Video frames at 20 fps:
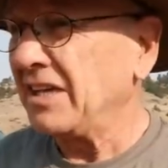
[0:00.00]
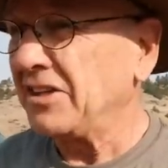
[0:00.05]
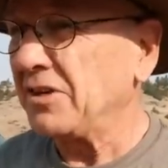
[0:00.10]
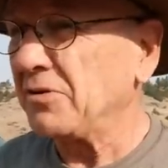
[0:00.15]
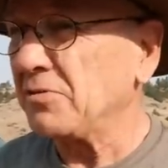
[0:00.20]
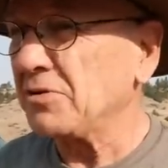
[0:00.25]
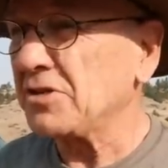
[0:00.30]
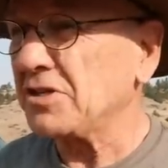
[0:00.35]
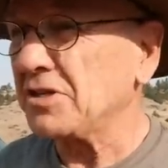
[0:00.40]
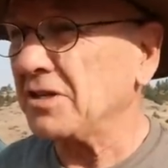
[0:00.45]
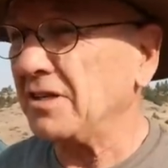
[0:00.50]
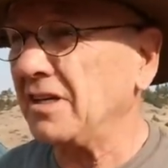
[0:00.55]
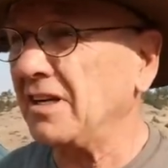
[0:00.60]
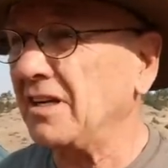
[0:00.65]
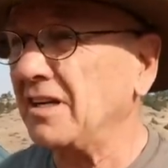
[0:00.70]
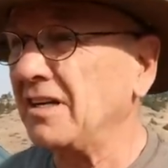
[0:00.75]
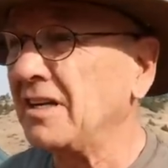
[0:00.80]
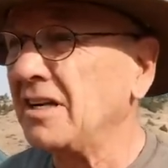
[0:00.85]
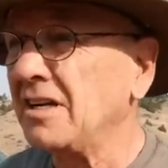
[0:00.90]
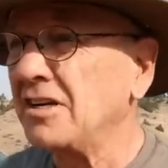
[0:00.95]
There was
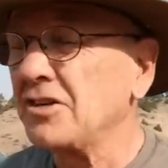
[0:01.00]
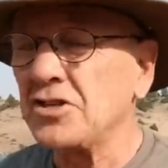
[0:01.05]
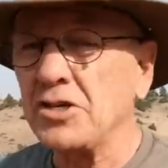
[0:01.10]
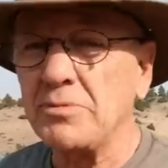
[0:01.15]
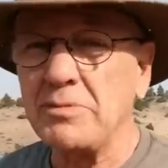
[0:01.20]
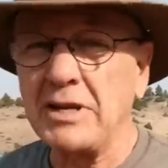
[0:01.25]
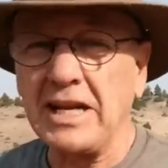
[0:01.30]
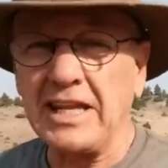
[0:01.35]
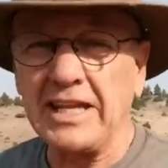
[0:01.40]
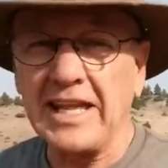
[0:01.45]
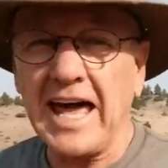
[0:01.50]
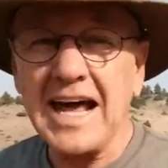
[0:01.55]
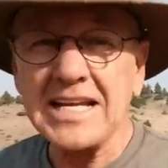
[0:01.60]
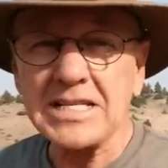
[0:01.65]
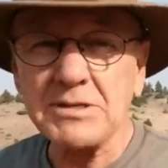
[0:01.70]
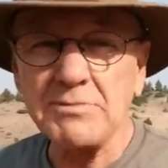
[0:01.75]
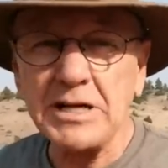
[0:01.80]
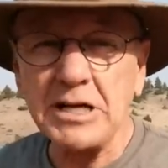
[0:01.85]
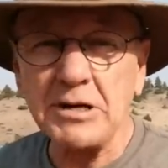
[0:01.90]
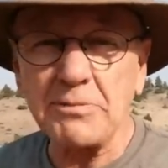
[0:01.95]
so many
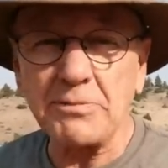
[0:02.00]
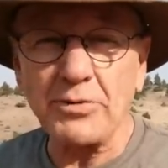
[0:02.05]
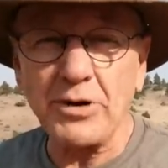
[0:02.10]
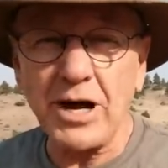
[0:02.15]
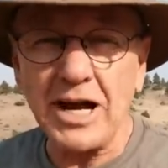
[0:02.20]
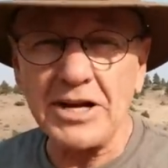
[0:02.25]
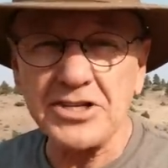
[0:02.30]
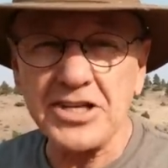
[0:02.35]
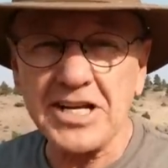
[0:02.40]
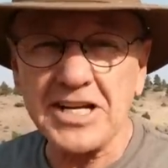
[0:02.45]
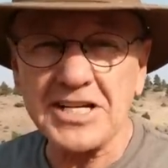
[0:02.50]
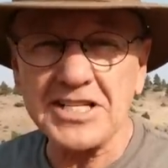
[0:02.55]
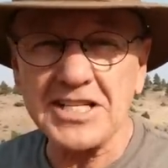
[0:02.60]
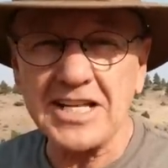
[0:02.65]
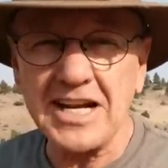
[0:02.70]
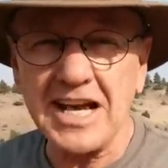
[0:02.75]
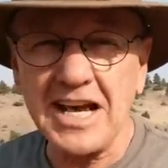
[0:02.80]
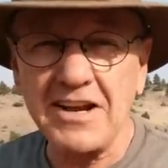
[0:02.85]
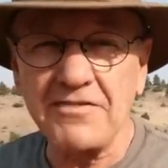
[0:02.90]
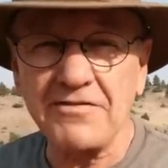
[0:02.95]
last-minute projects
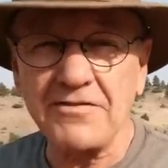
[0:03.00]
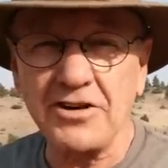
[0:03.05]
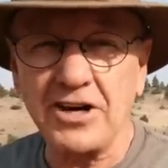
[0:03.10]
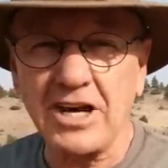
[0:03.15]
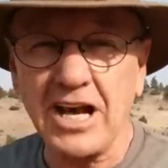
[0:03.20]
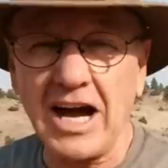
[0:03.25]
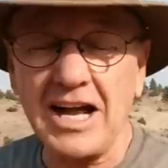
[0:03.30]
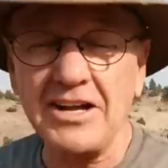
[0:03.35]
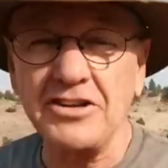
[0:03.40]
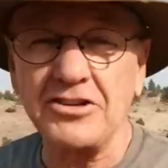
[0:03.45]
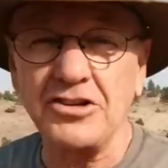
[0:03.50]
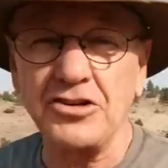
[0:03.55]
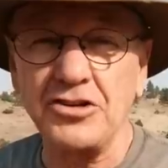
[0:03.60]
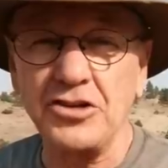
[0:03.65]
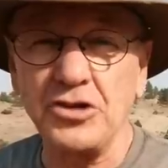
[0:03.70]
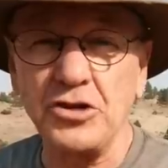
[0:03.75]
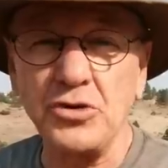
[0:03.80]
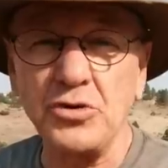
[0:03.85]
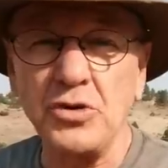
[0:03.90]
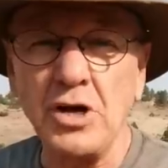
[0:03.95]
that I had forgotten to
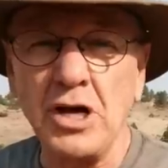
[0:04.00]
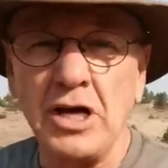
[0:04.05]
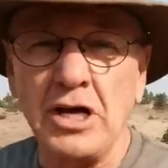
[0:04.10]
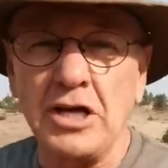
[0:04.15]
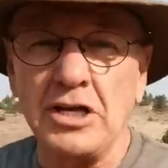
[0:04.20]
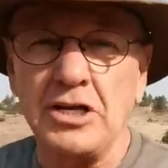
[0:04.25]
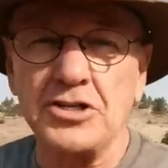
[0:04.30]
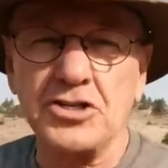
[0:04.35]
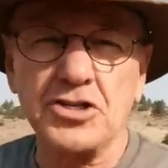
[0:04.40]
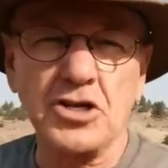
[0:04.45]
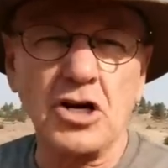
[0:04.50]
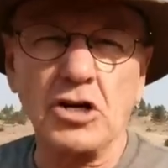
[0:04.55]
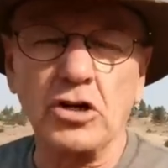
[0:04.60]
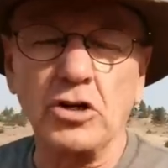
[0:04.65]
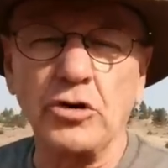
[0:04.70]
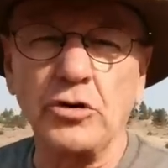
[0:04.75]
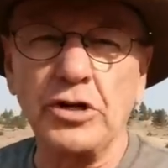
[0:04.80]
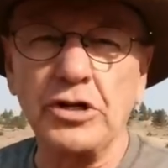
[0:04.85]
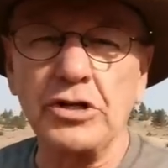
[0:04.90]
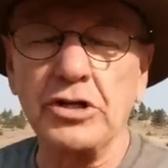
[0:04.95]
do. You start
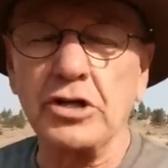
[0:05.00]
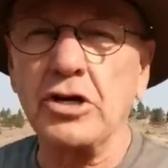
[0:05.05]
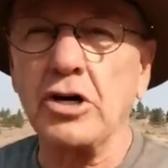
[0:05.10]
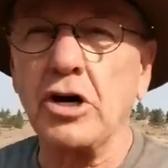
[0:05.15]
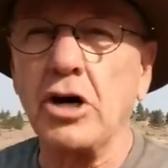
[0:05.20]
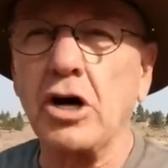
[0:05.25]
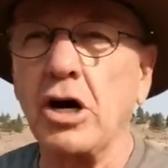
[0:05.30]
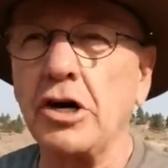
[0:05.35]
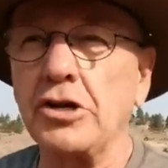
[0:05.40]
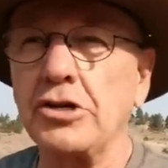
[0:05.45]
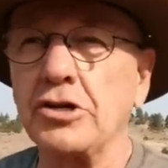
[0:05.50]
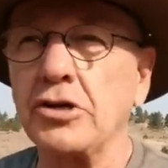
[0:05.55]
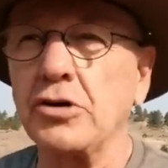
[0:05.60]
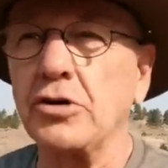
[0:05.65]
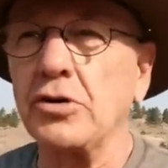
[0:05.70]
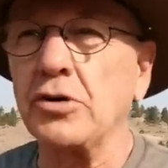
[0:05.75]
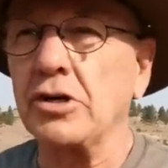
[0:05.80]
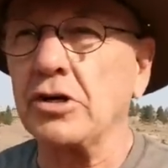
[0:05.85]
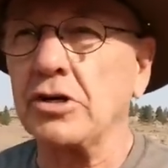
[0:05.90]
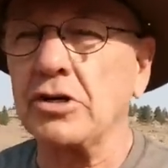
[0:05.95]
loading the car, and you
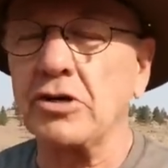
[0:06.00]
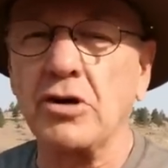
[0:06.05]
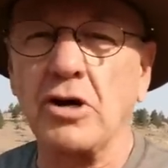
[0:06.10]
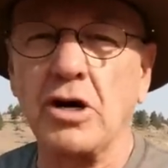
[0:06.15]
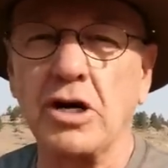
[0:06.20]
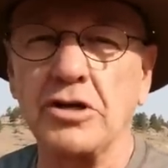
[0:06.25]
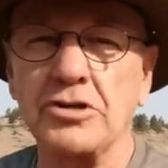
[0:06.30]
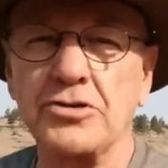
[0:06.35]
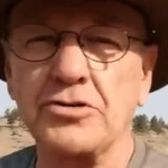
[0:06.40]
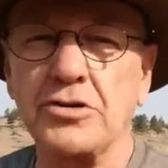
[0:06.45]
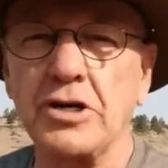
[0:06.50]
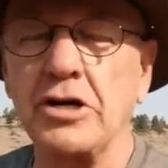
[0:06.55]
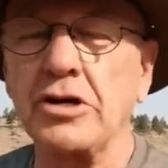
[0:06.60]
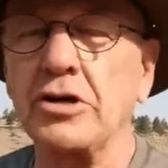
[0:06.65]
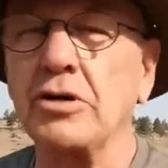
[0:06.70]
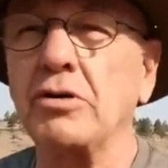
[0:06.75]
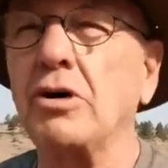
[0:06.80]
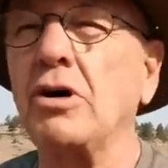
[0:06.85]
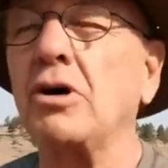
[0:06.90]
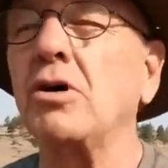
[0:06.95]
go, car on the trailer, and
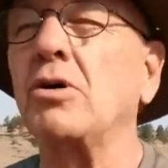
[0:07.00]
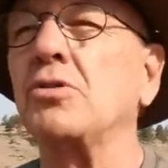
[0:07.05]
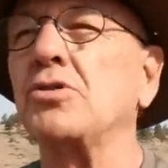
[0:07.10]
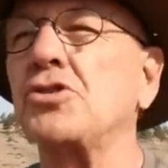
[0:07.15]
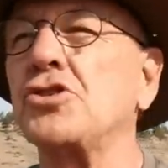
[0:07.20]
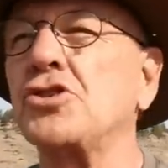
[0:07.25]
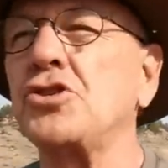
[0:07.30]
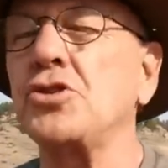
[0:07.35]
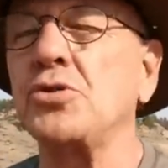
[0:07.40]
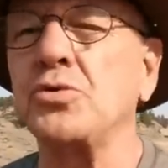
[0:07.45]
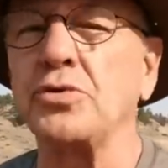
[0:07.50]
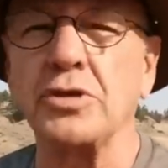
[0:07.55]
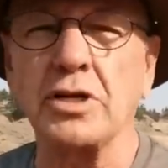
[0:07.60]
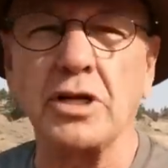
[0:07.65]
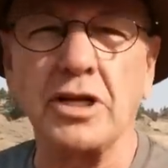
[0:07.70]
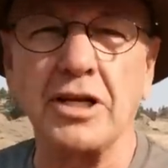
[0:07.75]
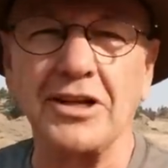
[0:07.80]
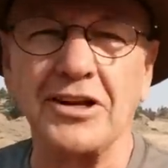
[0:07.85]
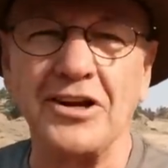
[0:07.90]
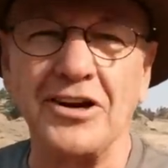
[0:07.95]
you go, oh, shoot,
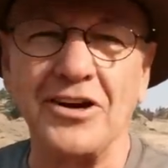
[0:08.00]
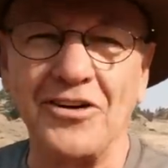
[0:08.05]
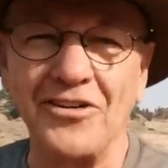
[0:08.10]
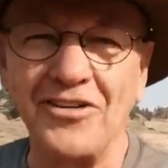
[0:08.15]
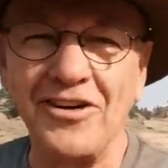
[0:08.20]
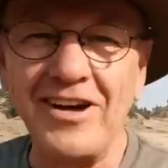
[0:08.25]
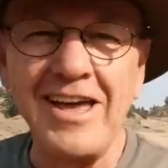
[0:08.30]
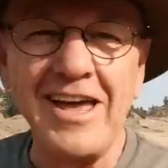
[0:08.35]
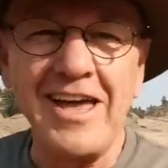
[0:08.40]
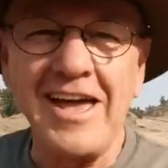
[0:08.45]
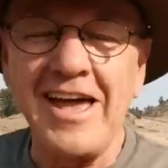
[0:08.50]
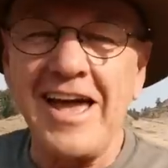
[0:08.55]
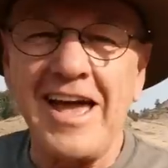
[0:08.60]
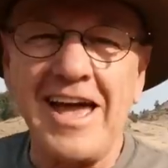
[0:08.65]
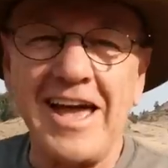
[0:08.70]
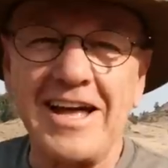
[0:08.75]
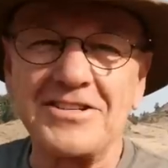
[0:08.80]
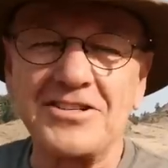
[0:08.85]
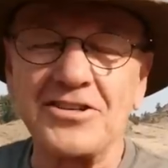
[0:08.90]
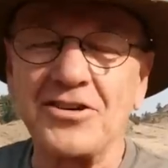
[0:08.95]
you know?
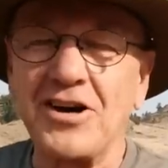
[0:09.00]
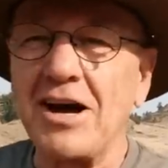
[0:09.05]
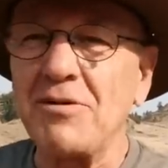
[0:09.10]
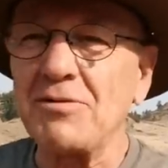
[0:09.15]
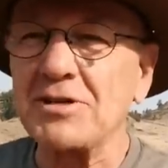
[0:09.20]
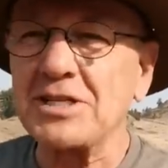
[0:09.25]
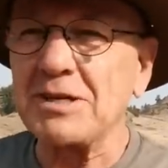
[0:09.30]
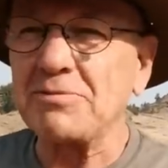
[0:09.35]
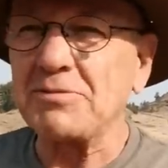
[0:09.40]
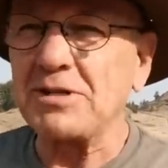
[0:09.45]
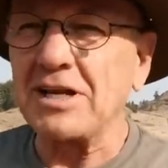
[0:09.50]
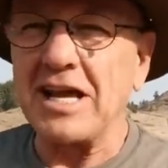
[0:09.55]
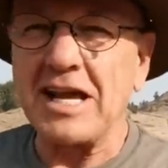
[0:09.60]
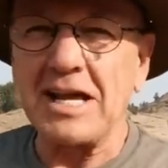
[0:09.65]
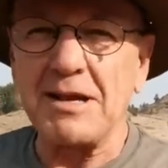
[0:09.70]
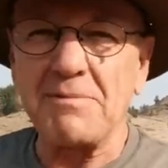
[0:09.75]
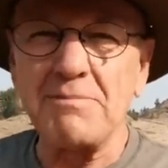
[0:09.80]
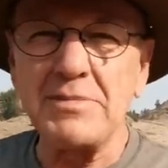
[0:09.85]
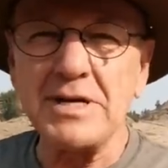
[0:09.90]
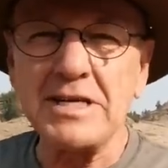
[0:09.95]
And so I was up to
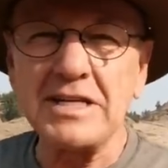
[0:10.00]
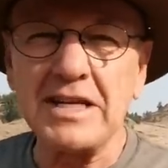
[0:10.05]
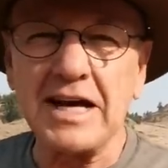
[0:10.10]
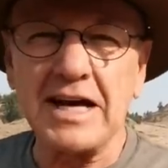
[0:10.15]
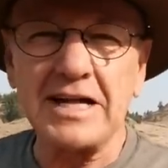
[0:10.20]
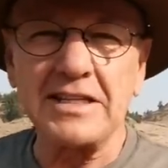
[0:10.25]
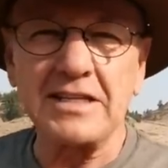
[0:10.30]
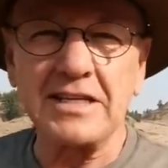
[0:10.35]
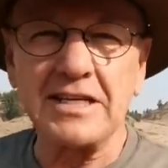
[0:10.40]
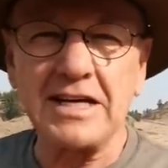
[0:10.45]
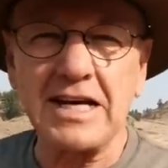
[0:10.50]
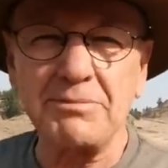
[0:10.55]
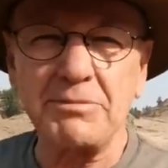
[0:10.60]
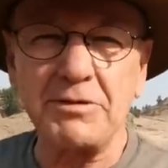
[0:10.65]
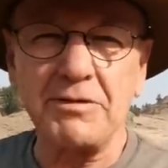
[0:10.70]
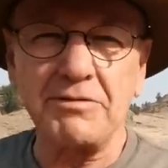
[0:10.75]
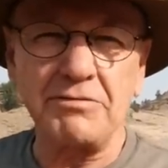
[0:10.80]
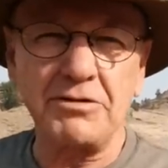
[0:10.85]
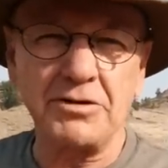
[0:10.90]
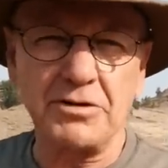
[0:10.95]
like midnight the night,
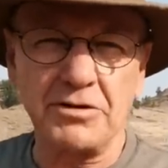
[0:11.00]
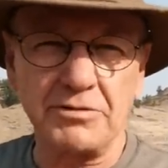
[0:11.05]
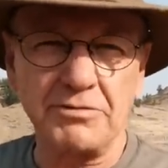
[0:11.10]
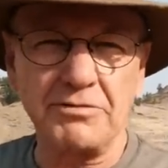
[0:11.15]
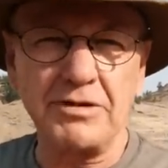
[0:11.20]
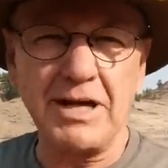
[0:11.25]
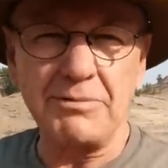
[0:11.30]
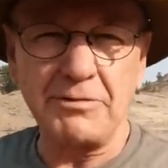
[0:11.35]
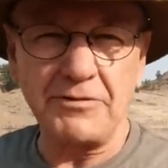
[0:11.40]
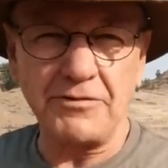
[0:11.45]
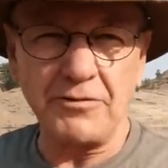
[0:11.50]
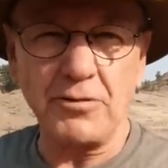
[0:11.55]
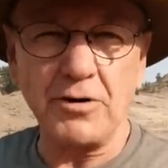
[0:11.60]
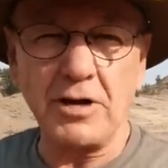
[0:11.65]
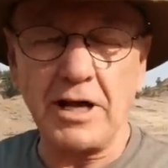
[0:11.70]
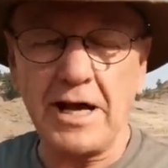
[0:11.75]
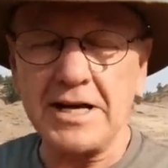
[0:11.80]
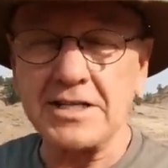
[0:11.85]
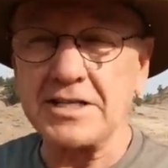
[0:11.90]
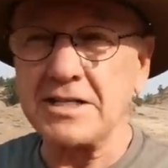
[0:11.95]
you know, night
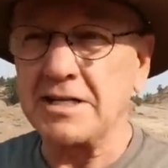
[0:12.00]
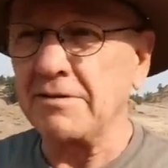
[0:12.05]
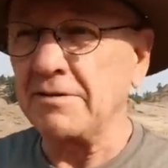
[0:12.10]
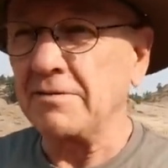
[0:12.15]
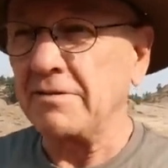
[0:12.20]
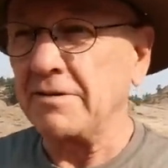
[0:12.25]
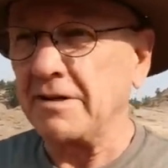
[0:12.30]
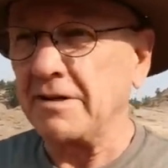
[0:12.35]
before last.